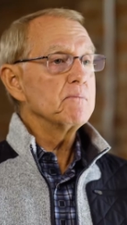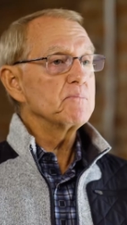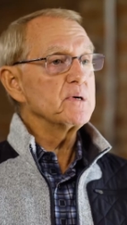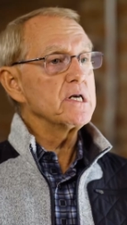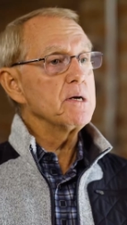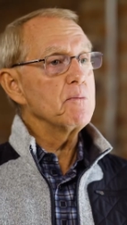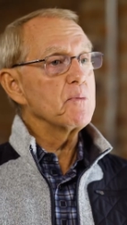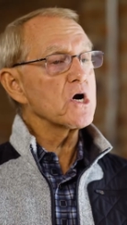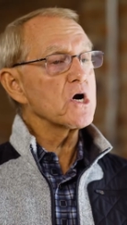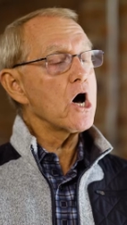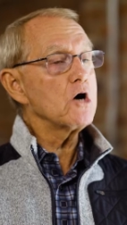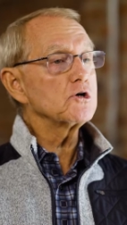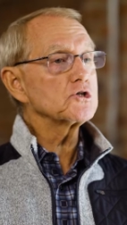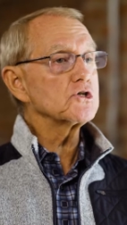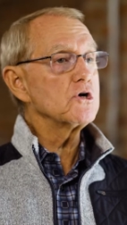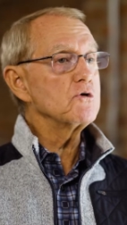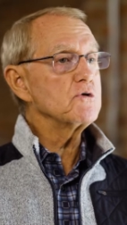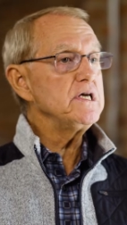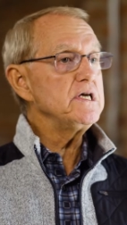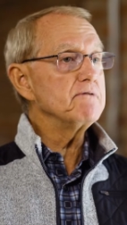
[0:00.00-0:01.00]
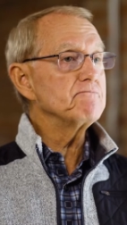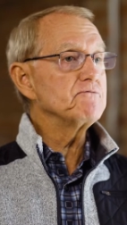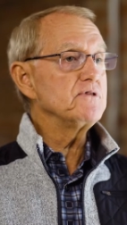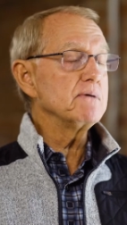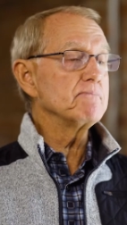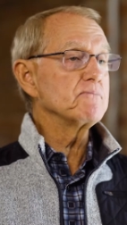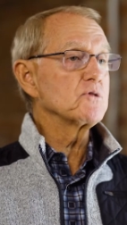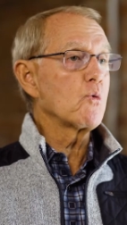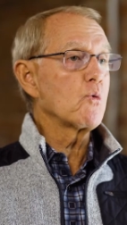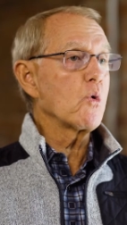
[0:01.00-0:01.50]
but he would also give
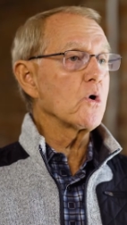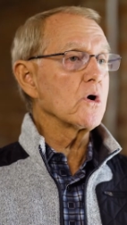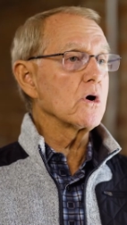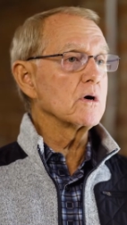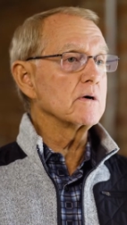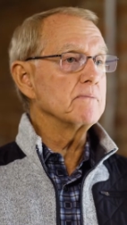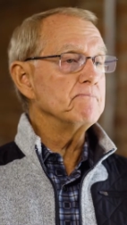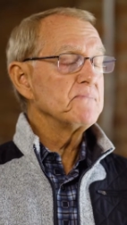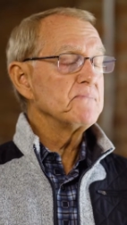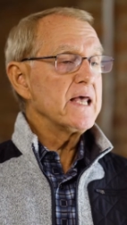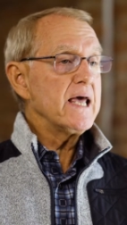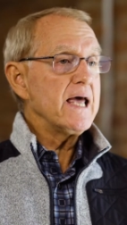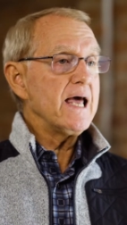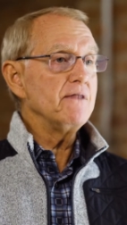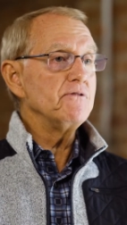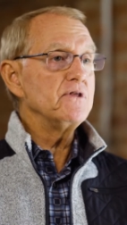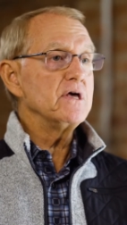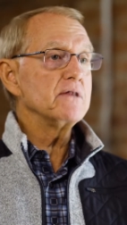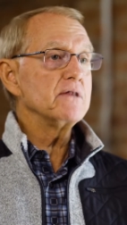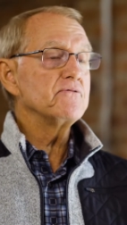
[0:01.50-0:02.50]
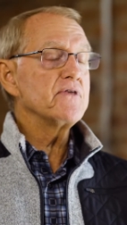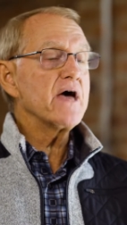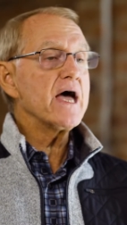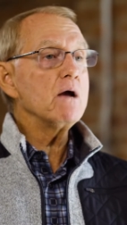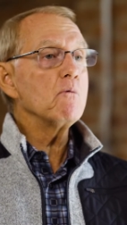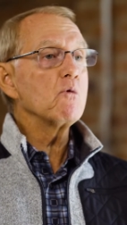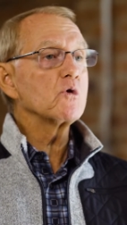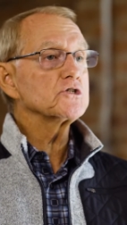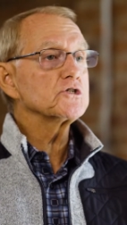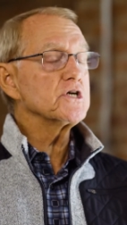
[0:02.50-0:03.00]
them the word. And then they
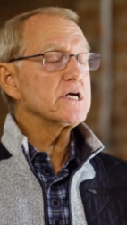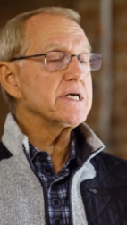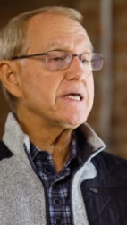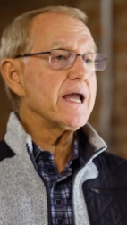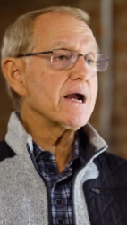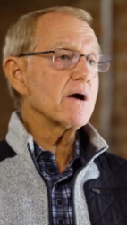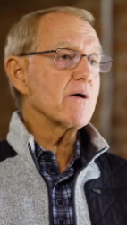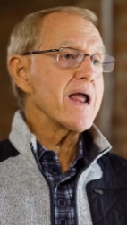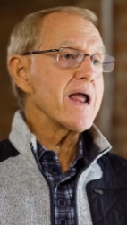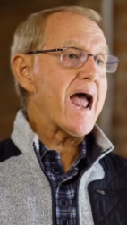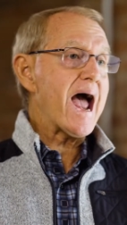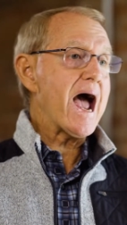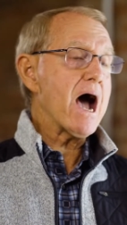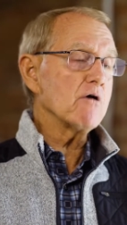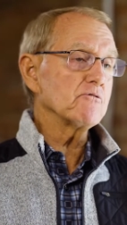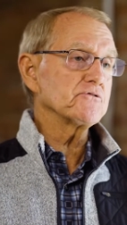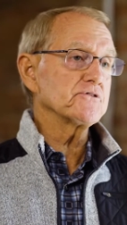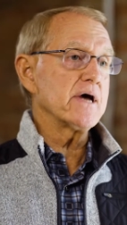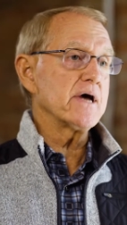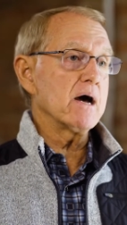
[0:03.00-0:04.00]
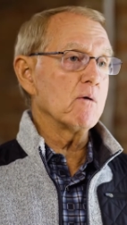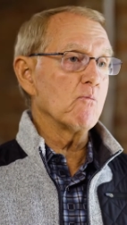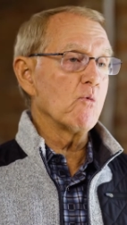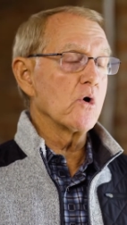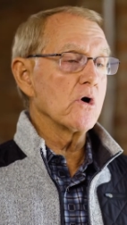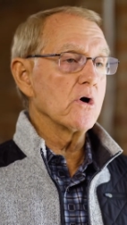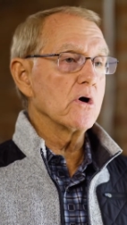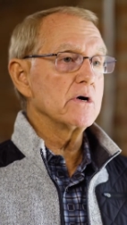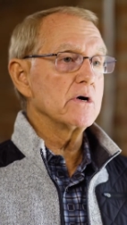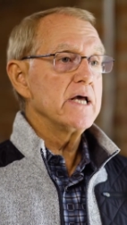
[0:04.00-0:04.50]
were to carry out that
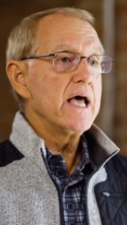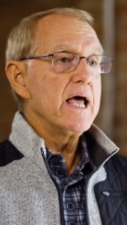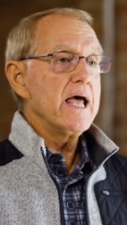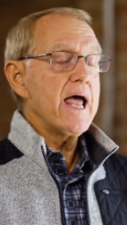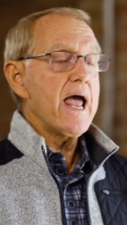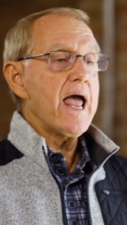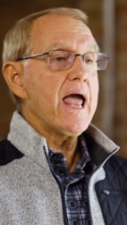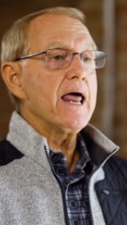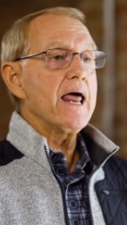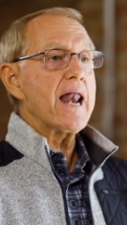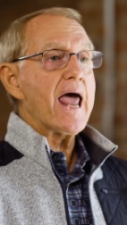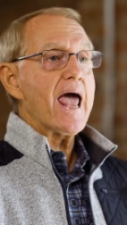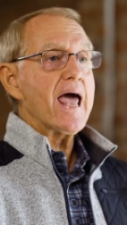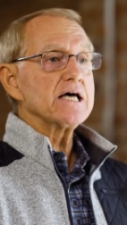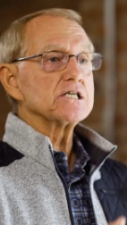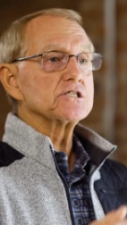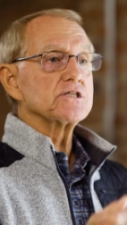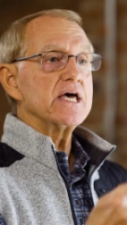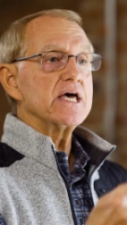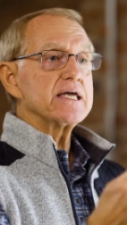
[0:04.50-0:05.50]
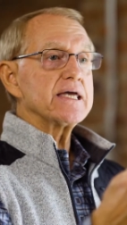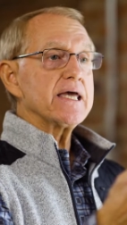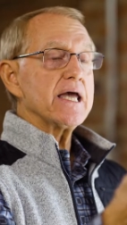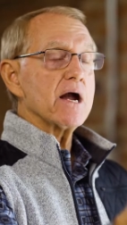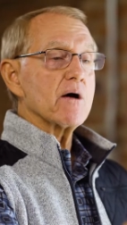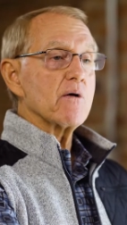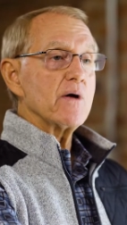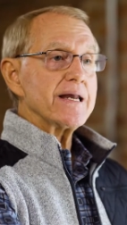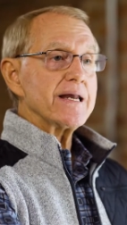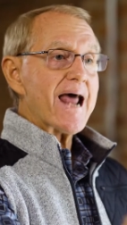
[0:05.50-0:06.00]
word and as they
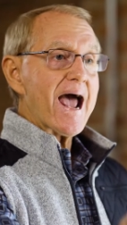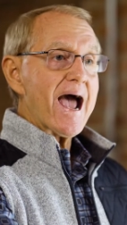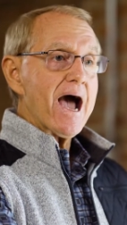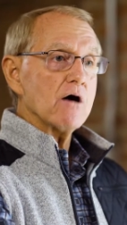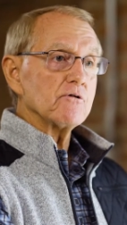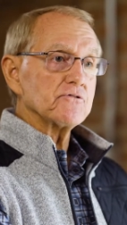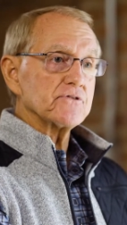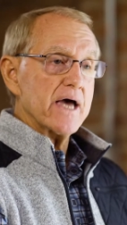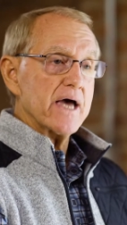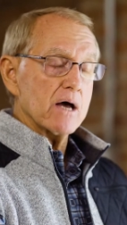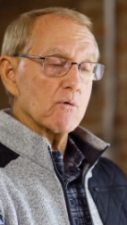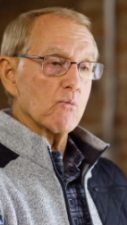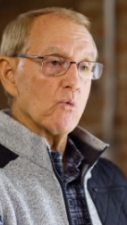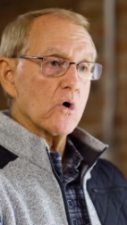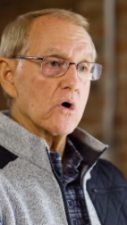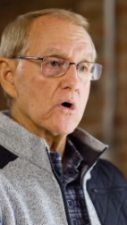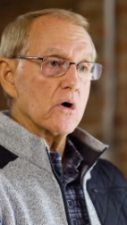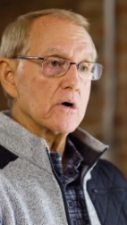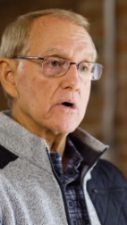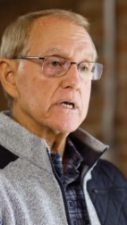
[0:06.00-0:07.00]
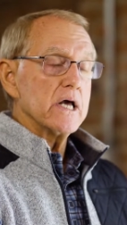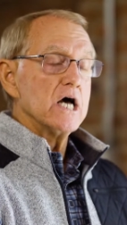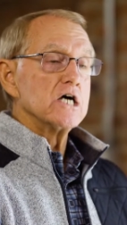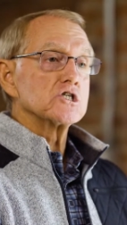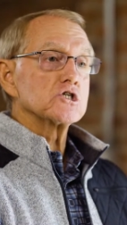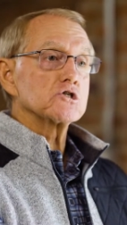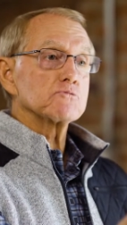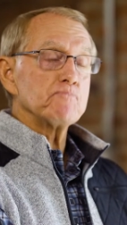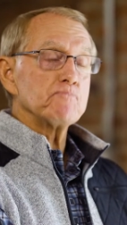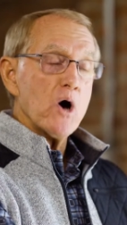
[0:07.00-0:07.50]
carried out that word,
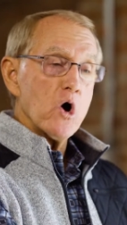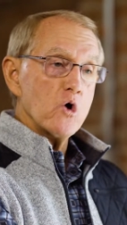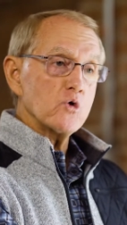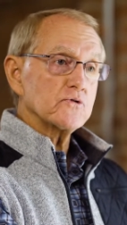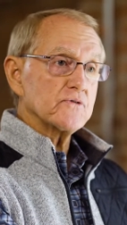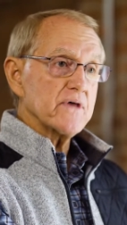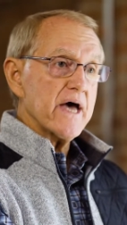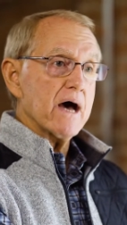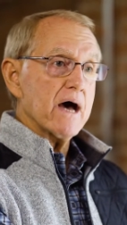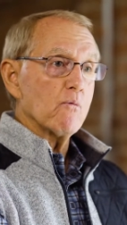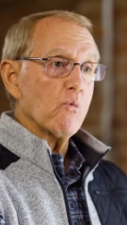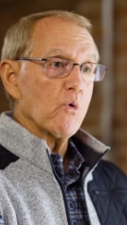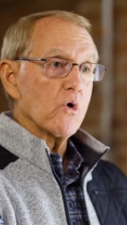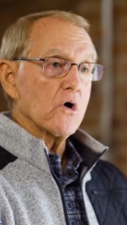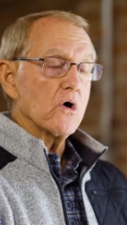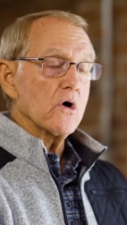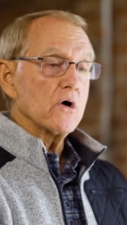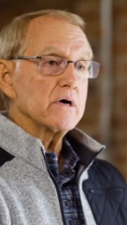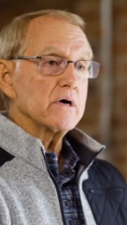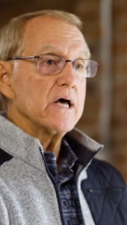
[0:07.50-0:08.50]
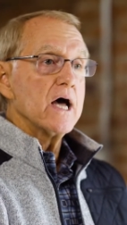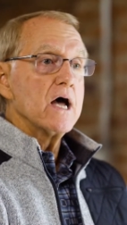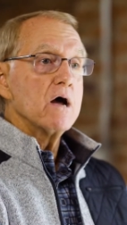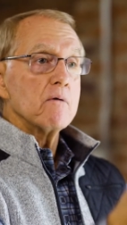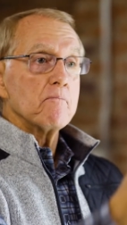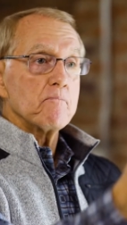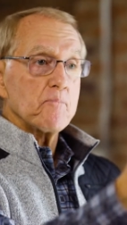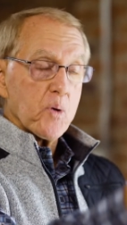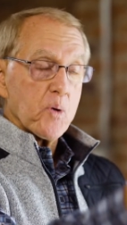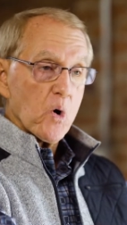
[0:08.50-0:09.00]
spoke that word,
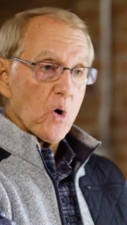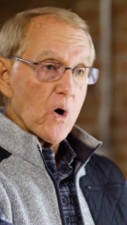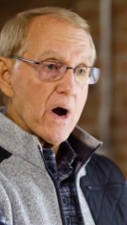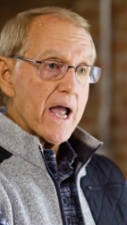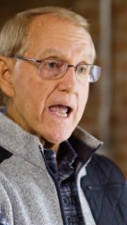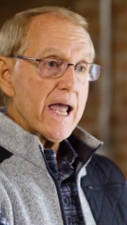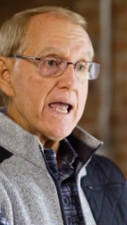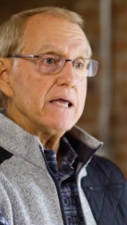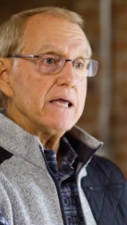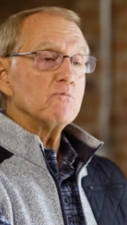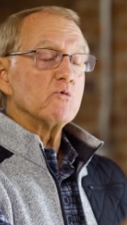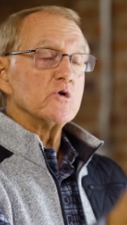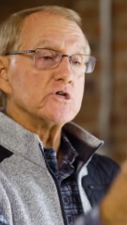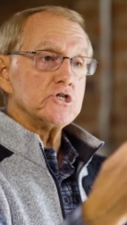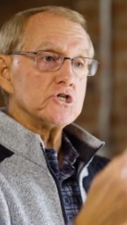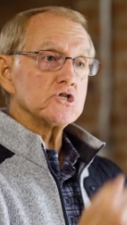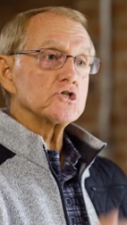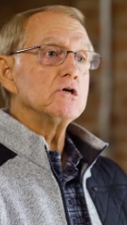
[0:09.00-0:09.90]
prayed, which is